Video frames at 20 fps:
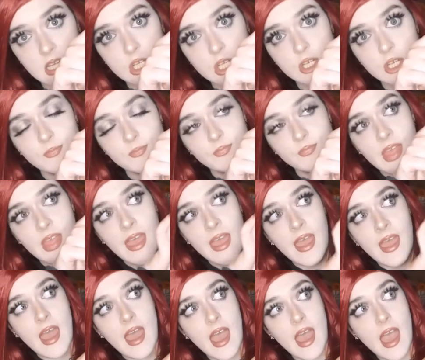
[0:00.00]
man
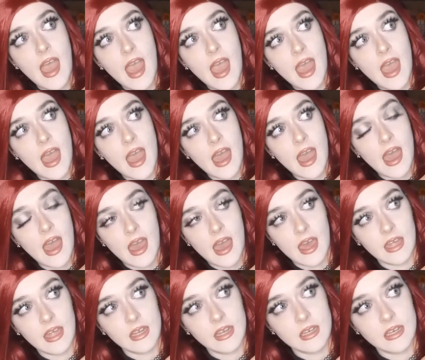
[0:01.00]
attached,
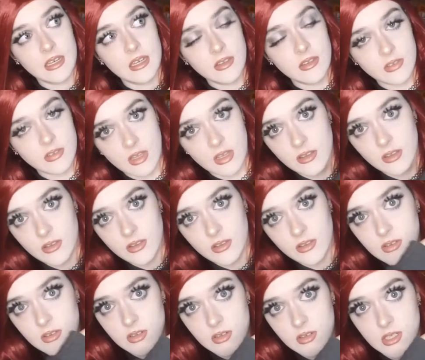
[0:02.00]
and
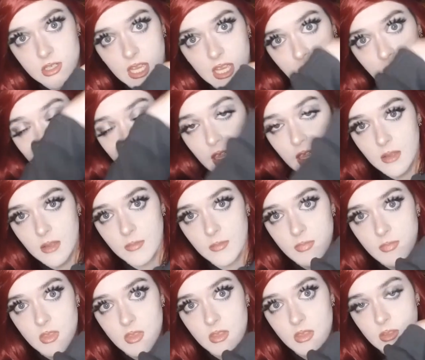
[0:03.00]
it starts
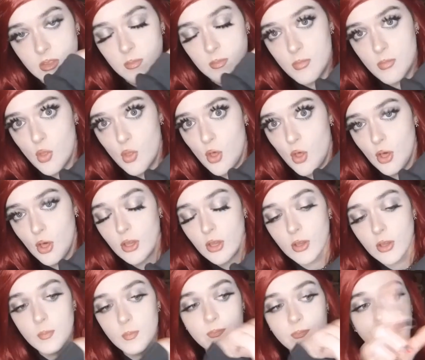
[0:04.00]
jangling the
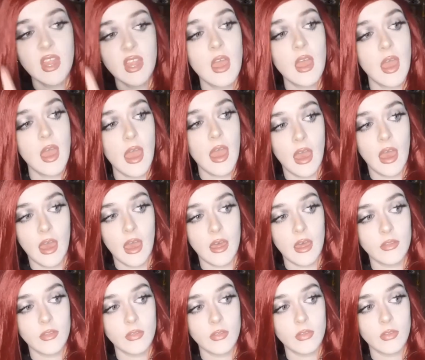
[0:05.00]
hook,
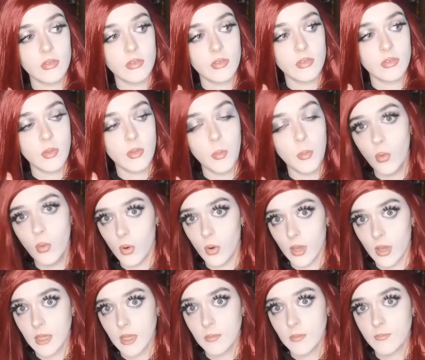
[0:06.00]
and
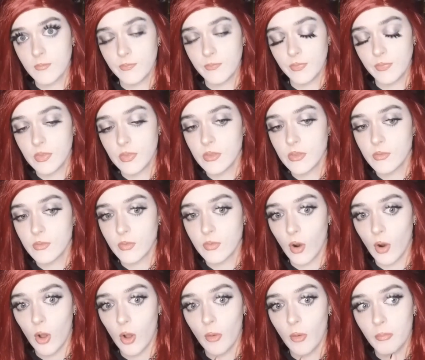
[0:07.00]
the boy
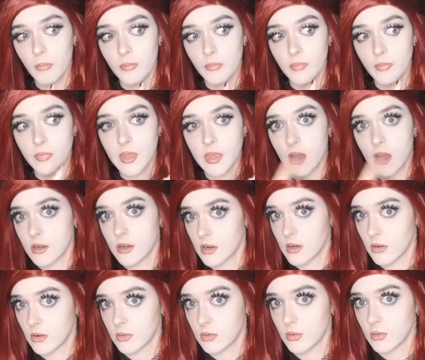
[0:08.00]

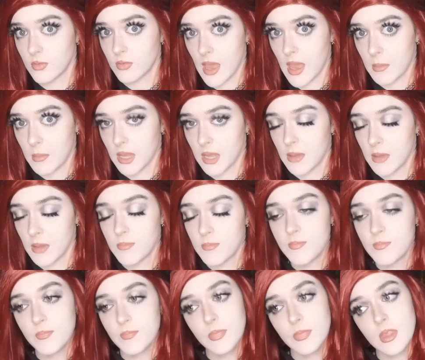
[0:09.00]
from the aunt and uncle's
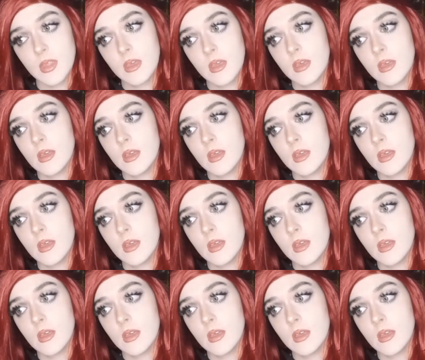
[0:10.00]
family